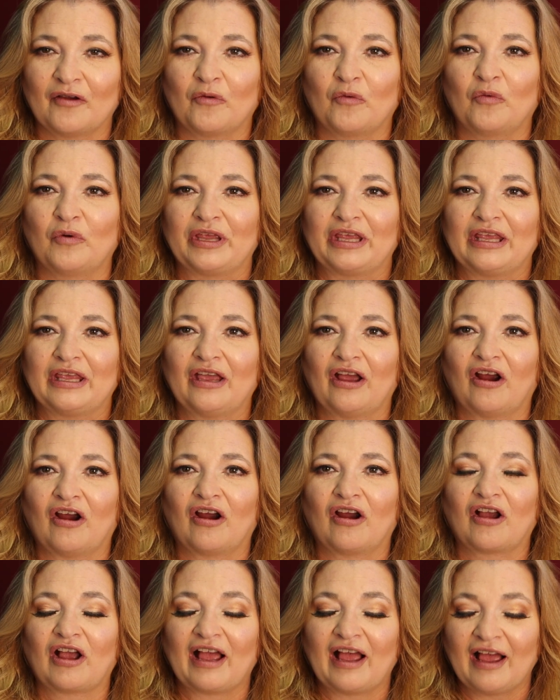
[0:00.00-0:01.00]
We
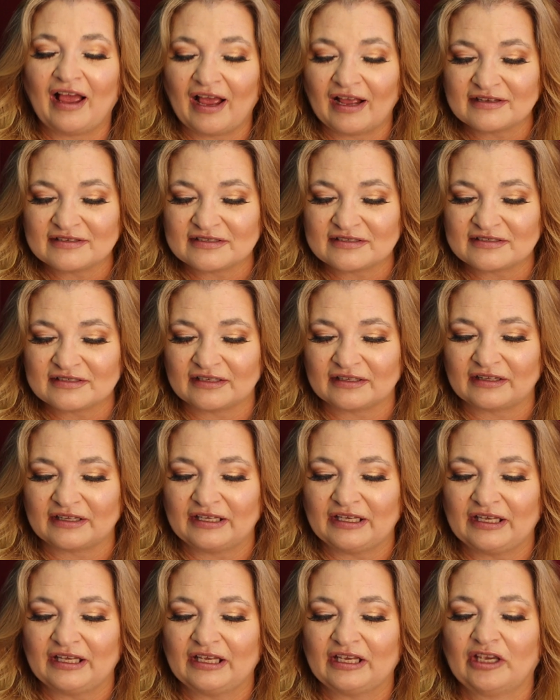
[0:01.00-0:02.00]
are
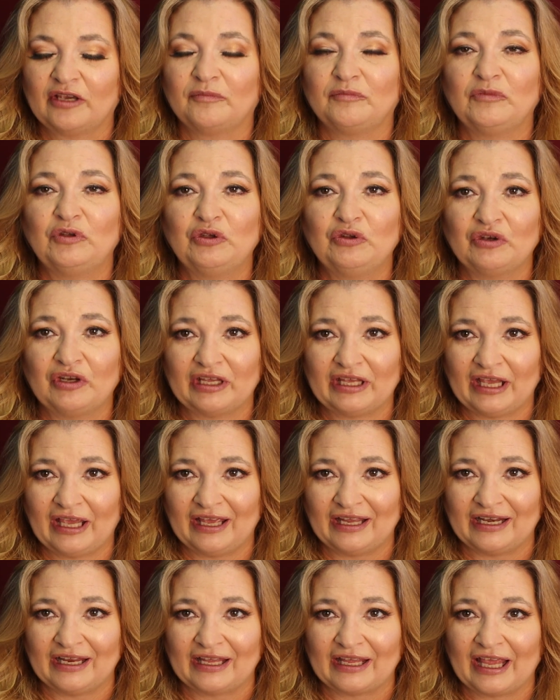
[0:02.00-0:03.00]
constantly
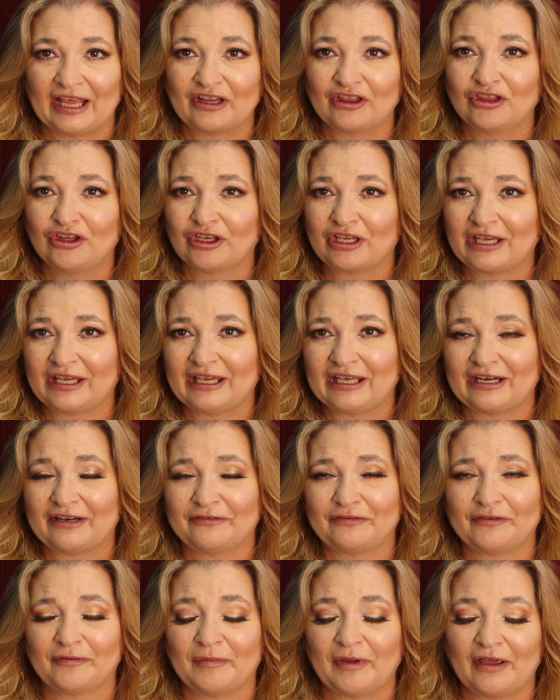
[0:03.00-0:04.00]
communicating and looking at it
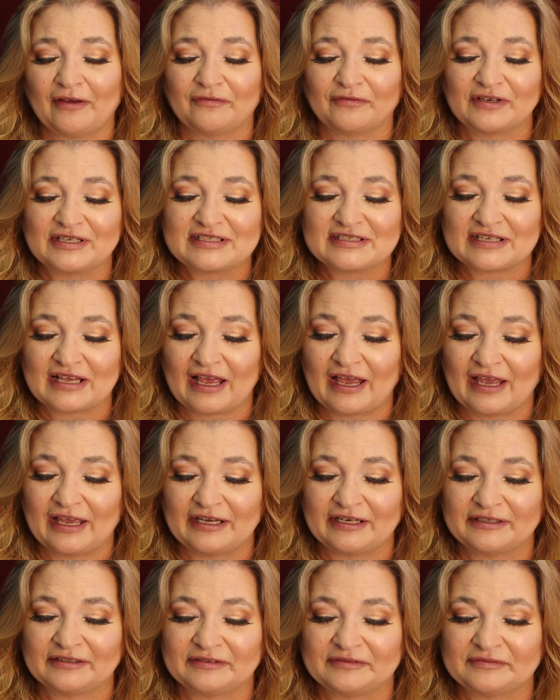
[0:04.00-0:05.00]
from every side.